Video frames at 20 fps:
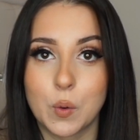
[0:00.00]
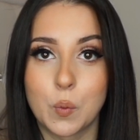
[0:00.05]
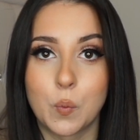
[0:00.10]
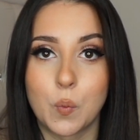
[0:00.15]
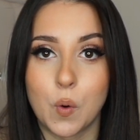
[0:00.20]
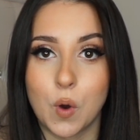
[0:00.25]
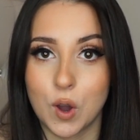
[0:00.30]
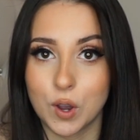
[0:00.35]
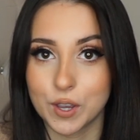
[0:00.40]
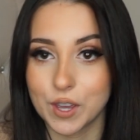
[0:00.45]

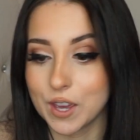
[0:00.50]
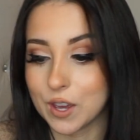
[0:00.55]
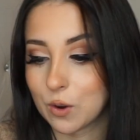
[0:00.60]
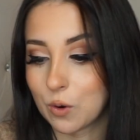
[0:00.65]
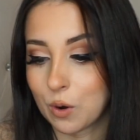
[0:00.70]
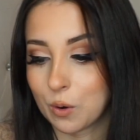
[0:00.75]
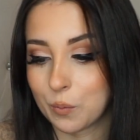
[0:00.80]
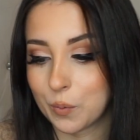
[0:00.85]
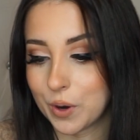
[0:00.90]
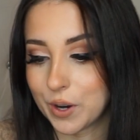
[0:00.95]
walking
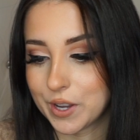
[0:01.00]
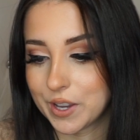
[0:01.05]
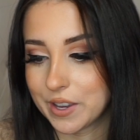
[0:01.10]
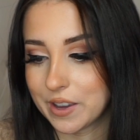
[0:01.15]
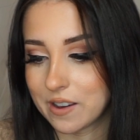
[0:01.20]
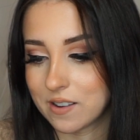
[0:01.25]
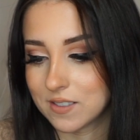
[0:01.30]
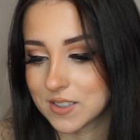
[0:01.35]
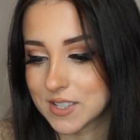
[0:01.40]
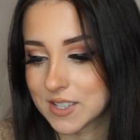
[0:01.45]
or working
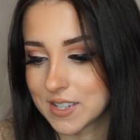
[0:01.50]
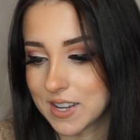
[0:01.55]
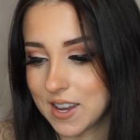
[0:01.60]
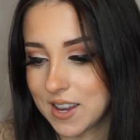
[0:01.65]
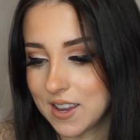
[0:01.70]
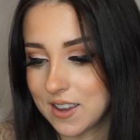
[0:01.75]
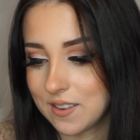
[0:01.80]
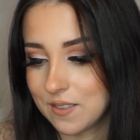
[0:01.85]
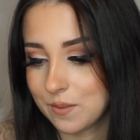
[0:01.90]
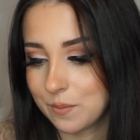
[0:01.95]
out
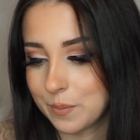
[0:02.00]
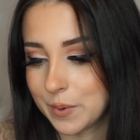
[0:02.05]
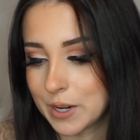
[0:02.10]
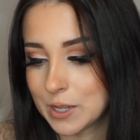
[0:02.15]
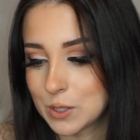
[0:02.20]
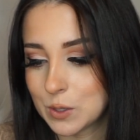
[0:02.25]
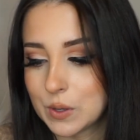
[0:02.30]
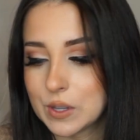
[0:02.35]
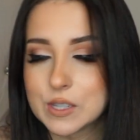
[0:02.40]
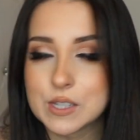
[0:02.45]
today, but
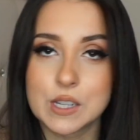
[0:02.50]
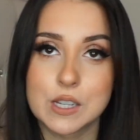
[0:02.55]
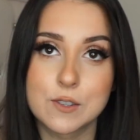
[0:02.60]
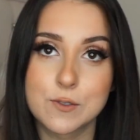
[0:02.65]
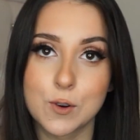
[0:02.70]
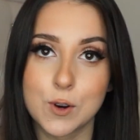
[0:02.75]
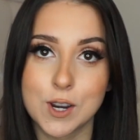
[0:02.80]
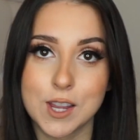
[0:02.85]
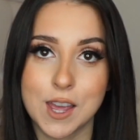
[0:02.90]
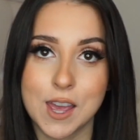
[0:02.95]
it's only six
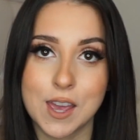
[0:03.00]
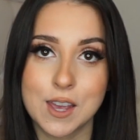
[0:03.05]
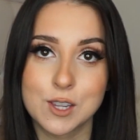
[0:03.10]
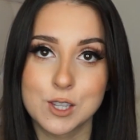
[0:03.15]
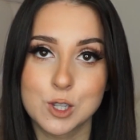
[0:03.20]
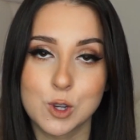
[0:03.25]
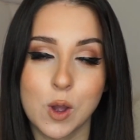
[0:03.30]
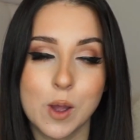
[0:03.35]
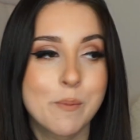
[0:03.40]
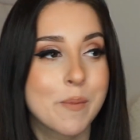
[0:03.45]
forty-eight,
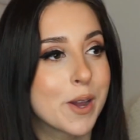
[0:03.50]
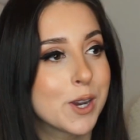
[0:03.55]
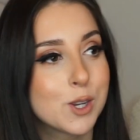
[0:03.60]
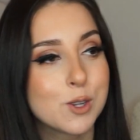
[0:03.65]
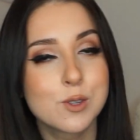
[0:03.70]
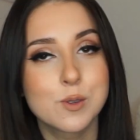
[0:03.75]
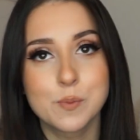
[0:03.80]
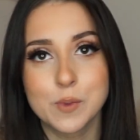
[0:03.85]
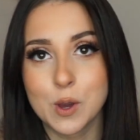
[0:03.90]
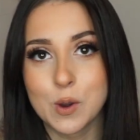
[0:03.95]
so I might do
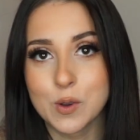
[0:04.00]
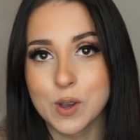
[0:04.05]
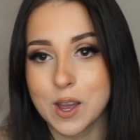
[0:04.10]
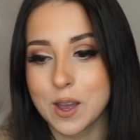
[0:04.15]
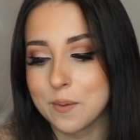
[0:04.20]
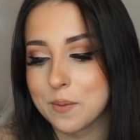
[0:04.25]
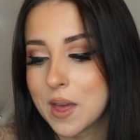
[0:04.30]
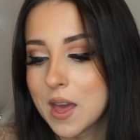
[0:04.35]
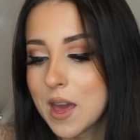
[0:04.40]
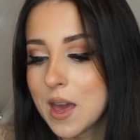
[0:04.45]
some
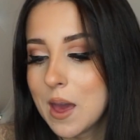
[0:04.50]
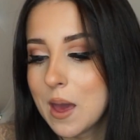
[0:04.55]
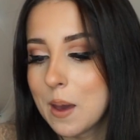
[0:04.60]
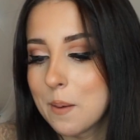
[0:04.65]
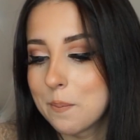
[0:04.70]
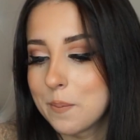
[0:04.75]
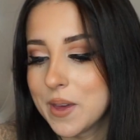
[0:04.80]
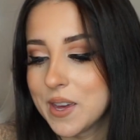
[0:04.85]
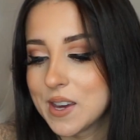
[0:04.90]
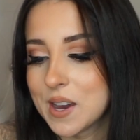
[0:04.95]
yoga,
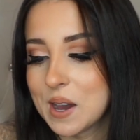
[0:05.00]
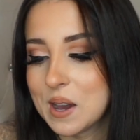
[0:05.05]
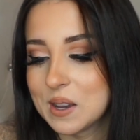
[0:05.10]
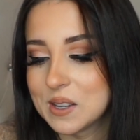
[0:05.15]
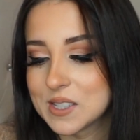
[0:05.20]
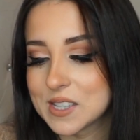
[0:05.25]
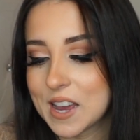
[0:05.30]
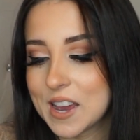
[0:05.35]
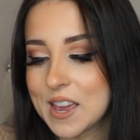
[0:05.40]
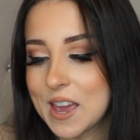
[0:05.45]

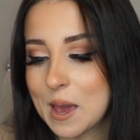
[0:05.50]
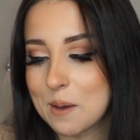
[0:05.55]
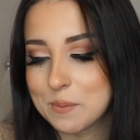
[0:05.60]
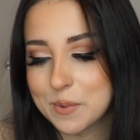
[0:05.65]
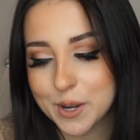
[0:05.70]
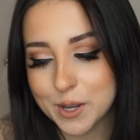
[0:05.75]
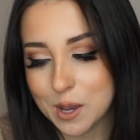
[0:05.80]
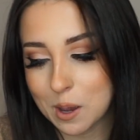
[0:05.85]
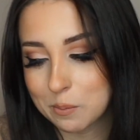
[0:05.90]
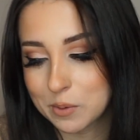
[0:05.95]
because I am
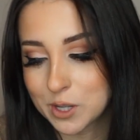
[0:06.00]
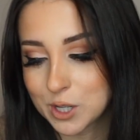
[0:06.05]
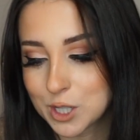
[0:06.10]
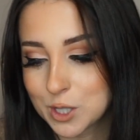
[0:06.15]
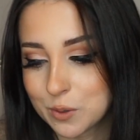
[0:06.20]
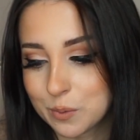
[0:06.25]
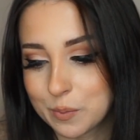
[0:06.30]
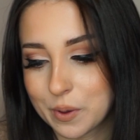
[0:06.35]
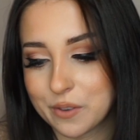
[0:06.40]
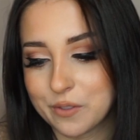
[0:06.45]
in a
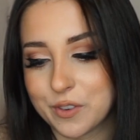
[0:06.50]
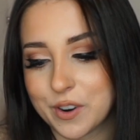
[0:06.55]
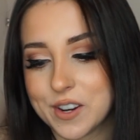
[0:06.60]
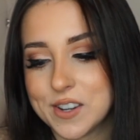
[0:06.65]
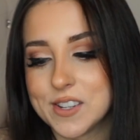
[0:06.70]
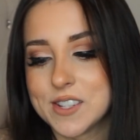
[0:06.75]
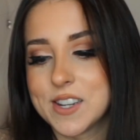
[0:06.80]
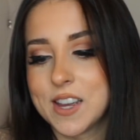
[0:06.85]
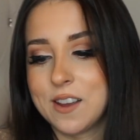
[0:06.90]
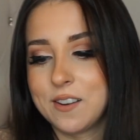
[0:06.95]
competition with my
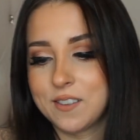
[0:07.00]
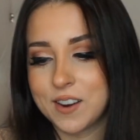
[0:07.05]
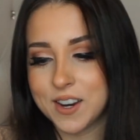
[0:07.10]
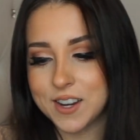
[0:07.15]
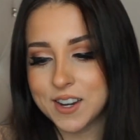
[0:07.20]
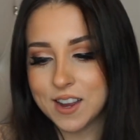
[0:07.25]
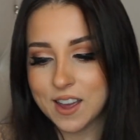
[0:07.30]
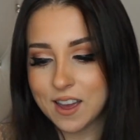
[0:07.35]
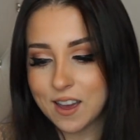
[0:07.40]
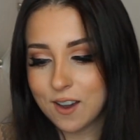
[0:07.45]
friend Day
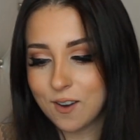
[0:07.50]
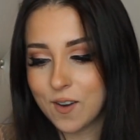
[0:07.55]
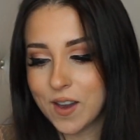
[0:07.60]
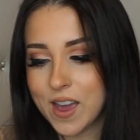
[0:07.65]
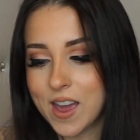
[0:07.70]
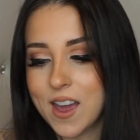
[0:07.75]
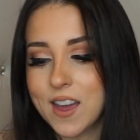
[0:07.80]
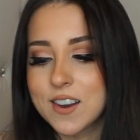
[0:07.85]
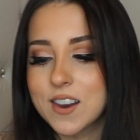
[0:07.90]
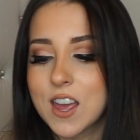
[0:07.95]
right now,
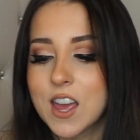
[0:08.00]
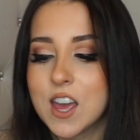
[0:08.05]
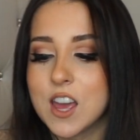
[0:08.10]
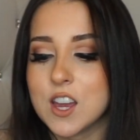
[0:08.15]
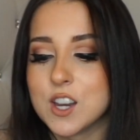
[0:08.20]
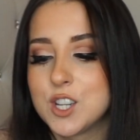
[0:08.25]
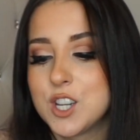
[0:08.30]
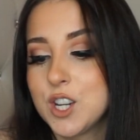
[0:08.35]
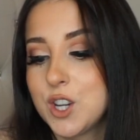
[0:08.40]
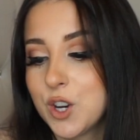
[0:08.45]
and
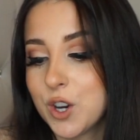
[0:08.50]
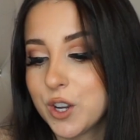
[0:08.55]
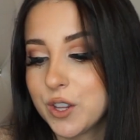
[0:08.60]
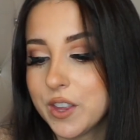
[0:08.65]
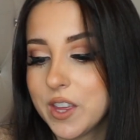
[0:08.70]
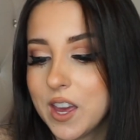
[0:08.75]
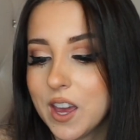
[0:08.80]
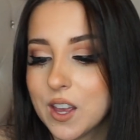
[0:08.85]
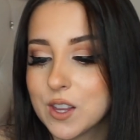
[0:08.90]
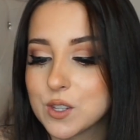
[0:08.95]
she
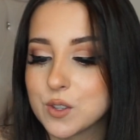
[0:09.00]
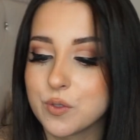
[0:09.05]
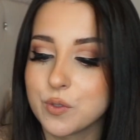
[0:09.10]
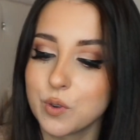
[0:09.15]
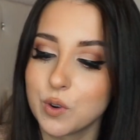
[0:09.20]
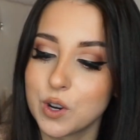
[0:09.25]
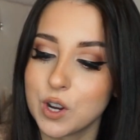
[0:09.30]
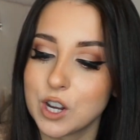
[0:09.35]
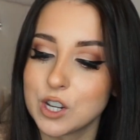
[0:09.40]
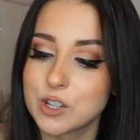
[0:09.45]
currently has
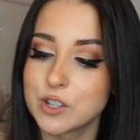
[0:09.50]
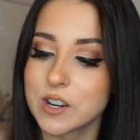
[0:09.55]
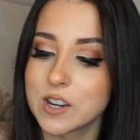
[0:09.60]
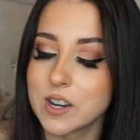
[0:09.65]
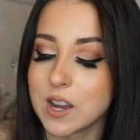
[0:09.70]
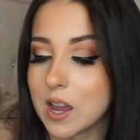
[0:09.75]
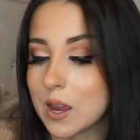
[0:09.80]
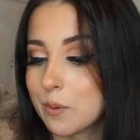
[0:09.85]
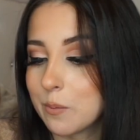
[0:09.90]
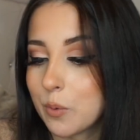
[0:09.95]
four hundred
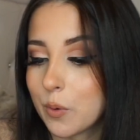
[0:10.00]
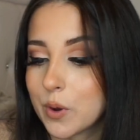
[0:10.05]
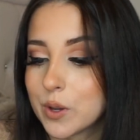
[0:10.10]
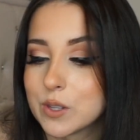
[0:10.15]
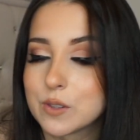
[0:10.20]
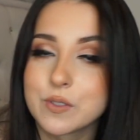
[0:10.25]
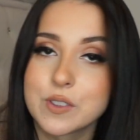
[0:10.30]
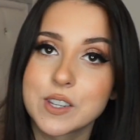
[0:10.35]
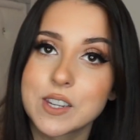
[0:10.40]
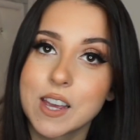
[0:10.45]
nine
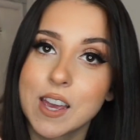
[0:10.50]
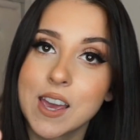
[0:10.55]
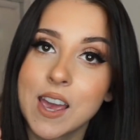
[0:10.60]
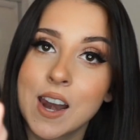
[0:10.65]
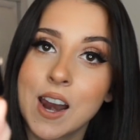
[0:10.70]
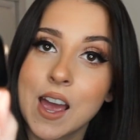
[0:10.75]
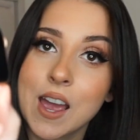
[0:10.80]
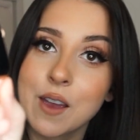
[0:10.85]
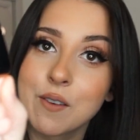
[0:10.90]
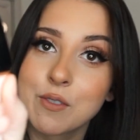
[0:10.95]
points for the day,
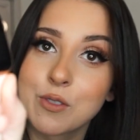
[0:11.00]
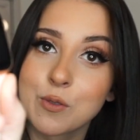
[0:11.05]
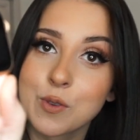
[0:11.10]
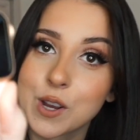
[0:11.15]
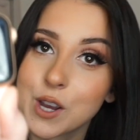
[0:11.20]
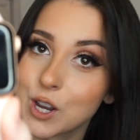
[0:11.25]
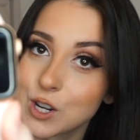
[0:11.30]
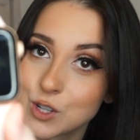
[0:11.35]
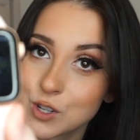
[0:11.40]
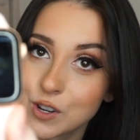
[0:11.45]
and I have three
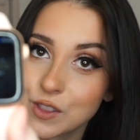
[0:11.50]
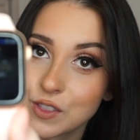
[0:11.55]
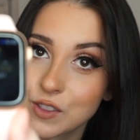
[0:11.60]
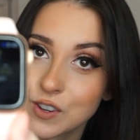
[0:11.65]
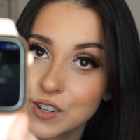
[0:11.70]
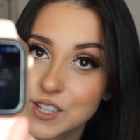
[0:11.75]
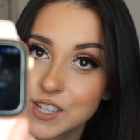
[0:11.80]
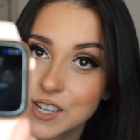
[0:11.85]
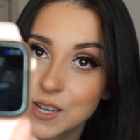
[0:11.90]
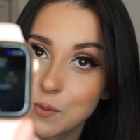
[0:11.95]
hundred
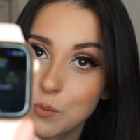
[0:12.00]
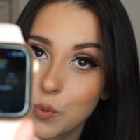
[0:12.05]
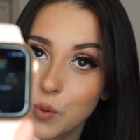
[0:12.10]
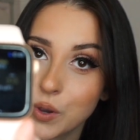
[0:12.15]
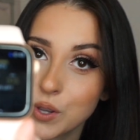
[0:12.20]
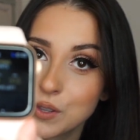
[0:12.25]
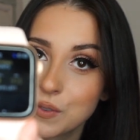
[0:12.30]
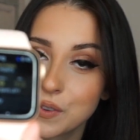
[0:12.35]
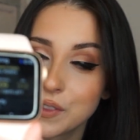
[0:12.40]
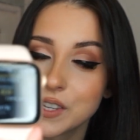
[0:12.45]
thirteen
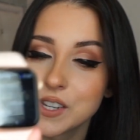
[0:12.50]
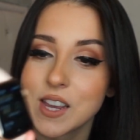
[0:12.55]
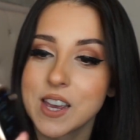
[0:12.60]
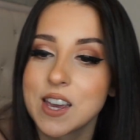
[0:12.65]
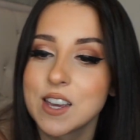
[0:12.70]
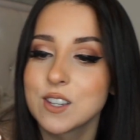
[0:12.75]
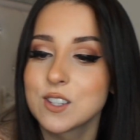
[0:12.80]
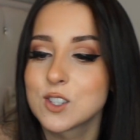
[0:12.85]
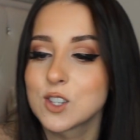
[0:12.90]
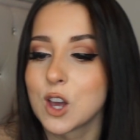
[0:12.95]
points for the
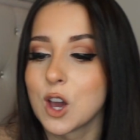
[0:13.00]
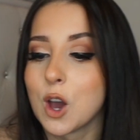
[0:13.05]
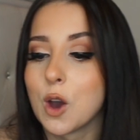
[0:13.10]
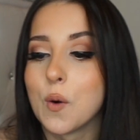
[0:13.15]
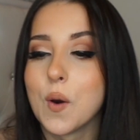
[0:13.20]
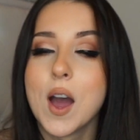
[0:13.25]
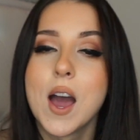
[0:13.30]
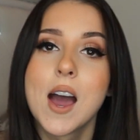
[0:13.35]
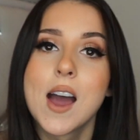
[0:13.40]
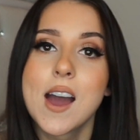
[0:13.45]
day, so